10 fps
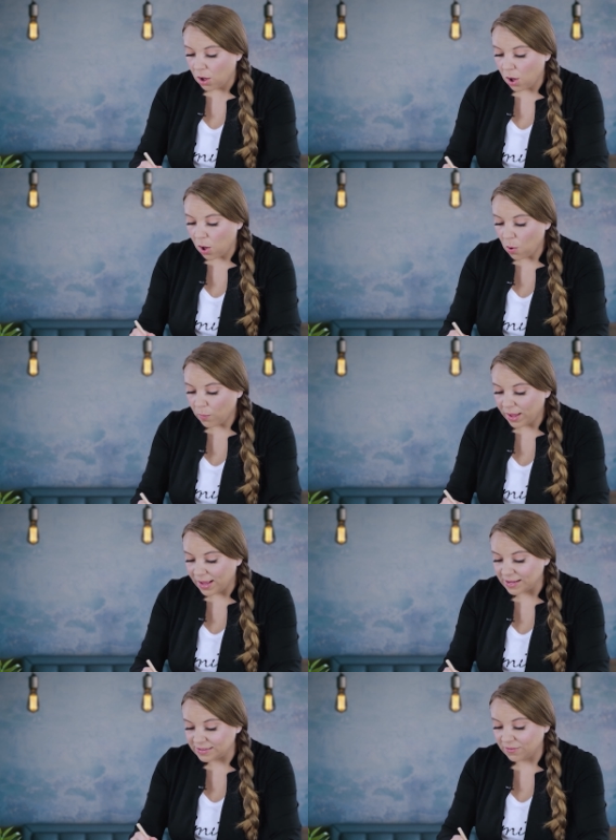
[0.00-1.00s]

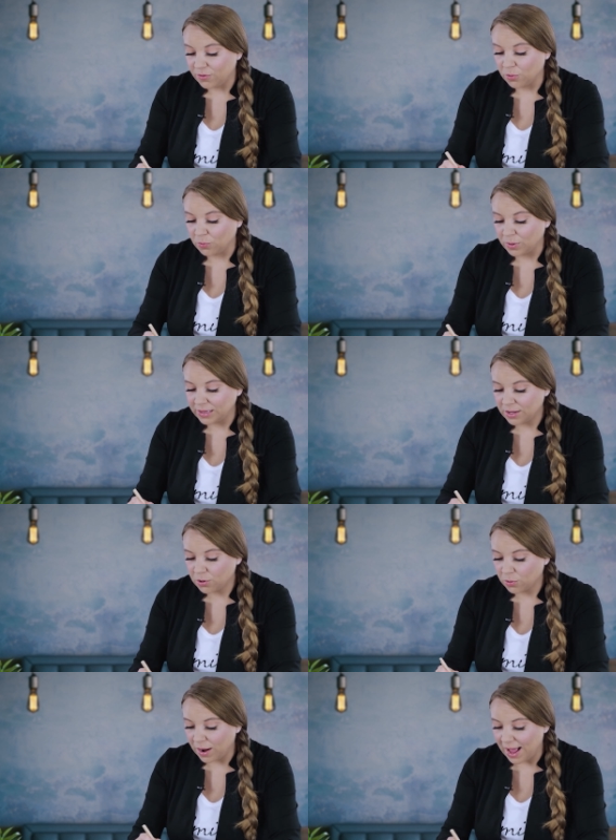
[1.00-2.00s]
always, if you're really
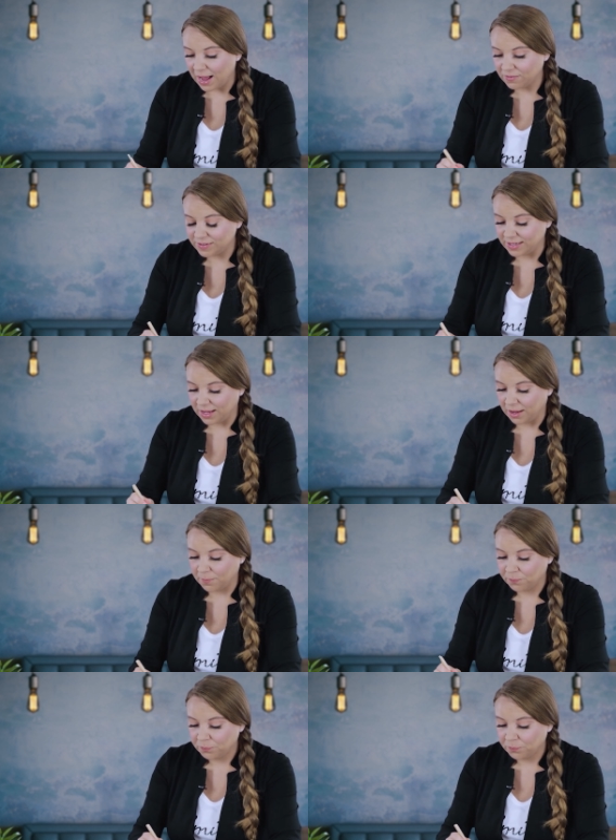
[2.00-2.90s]
crafty,